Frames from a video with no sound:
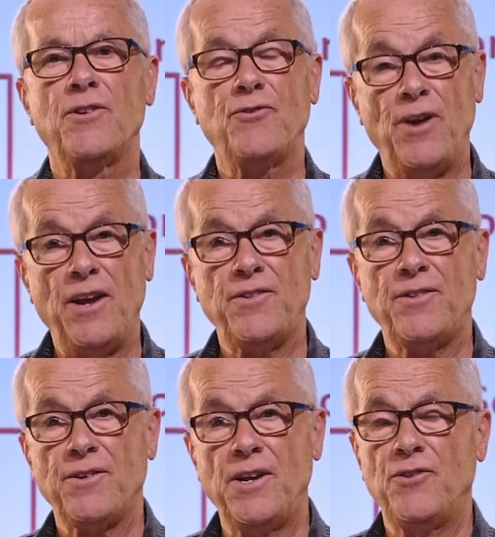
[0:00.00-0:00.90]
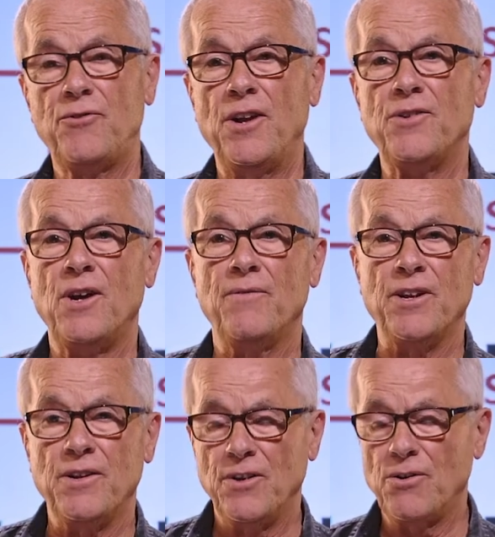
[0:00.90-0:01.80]
key traits of
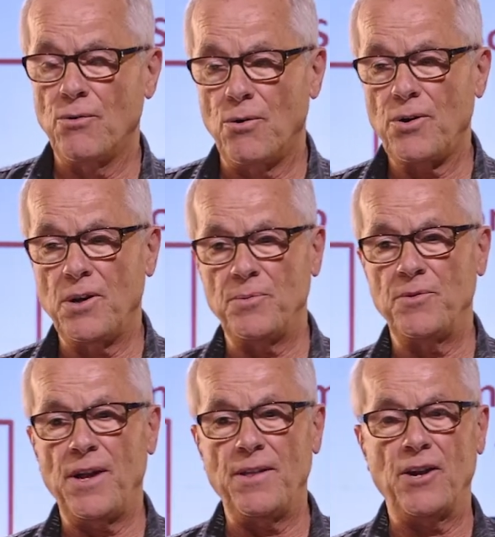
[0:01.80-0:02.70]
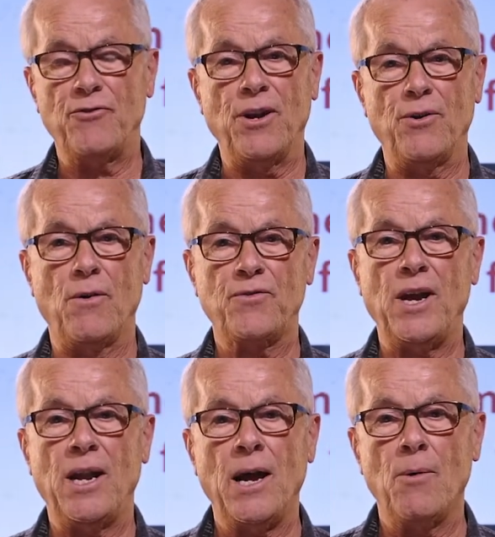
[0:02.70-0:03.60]
individual organisms and their trade-offs.
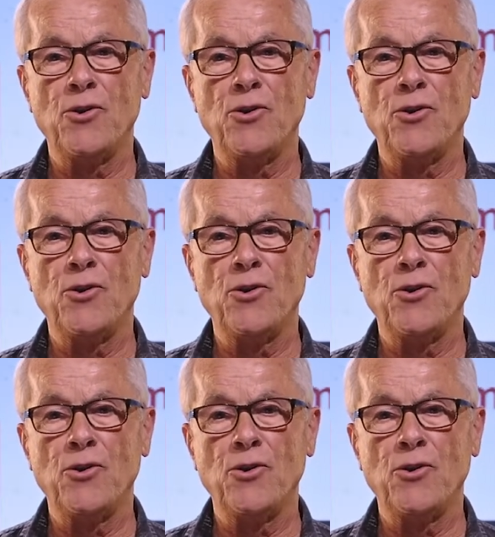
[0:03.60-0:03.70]
And I